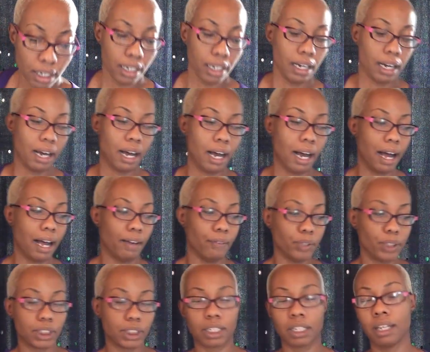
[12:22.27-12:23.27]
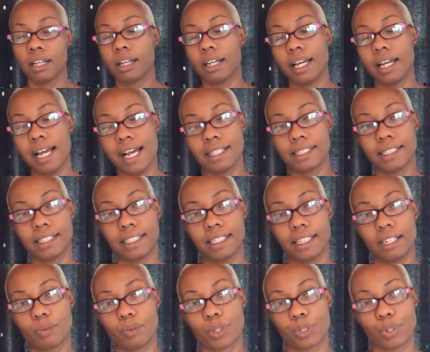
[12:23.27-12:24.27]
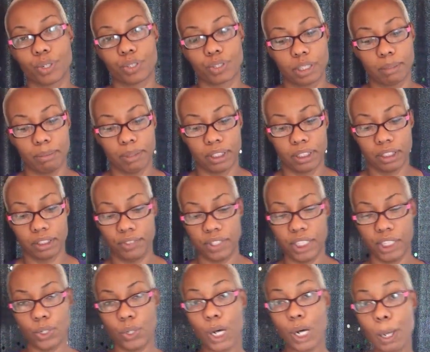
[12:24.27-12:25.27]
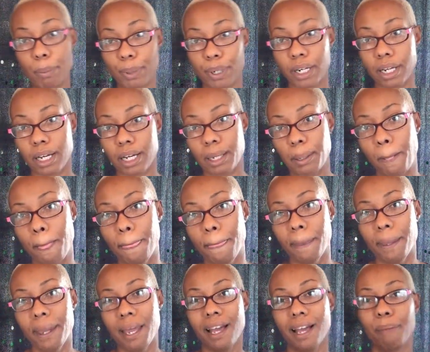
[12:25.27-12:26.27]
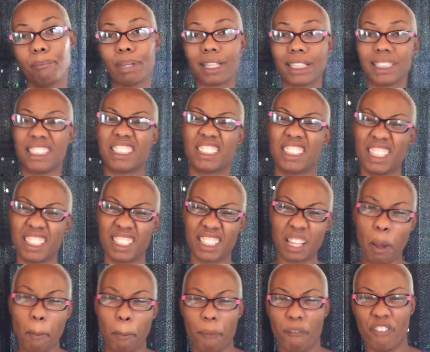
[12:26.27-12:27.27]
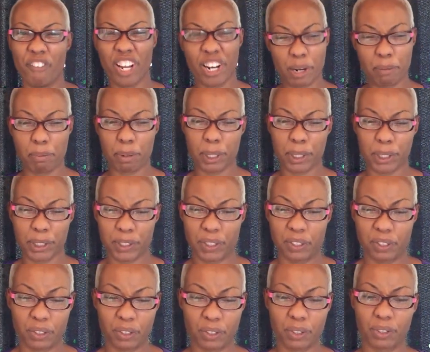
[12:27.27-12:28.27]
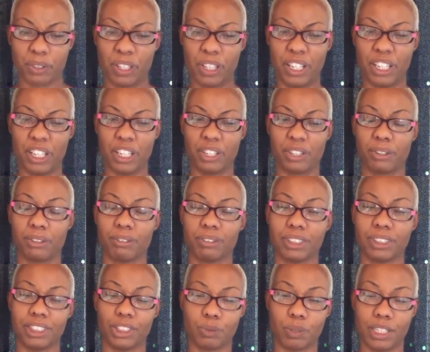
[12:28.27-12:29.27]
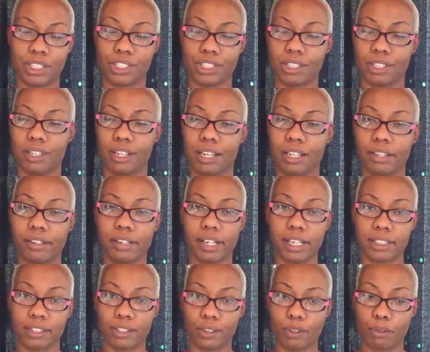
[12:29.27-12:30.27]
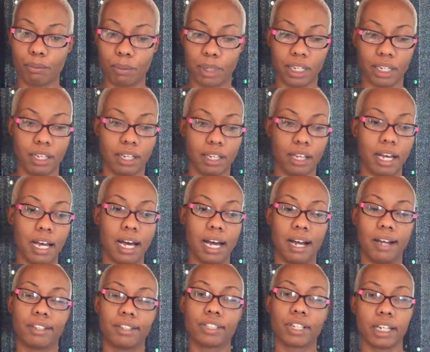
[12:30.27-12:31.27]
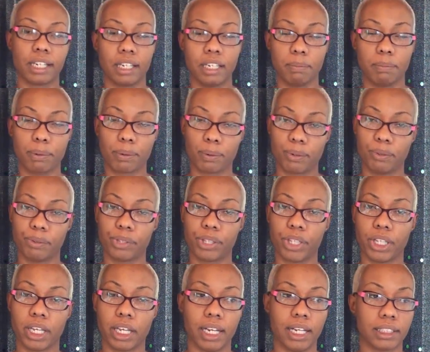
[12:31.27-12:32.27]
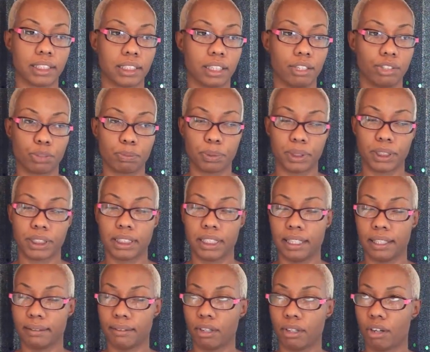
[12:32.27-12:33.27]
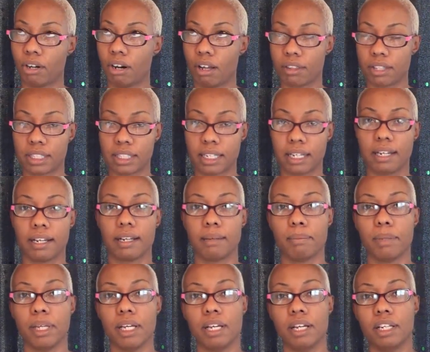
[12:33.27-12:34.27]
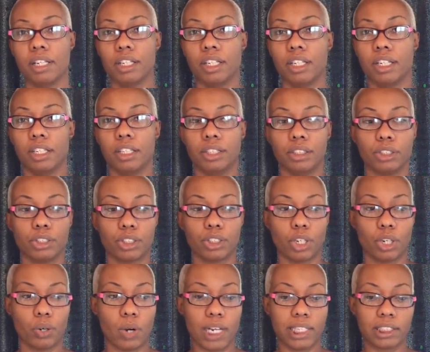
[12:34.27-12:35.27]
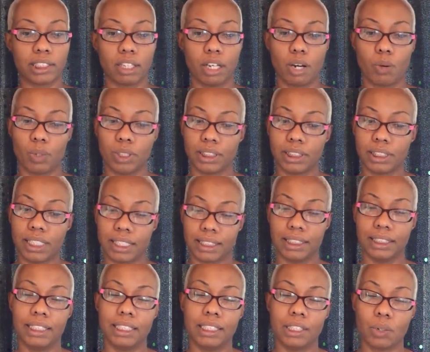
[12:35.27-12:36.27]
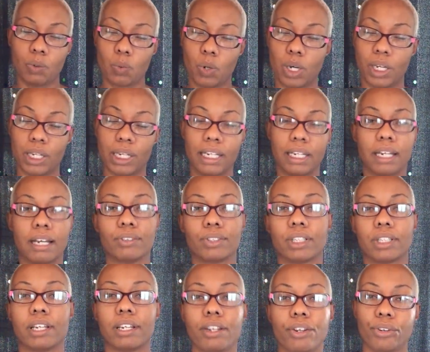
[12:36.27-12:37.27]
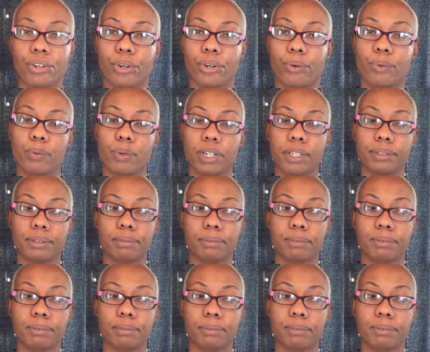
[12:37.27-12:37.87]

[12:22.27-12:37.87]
I was hesitant on whether I was going to put this video up or not because it's just a very personal, you know, situation. And you guys know me. I try to keep it real with you guys 100% all the time. So I saw one sexy Tina one and I was like, you know what?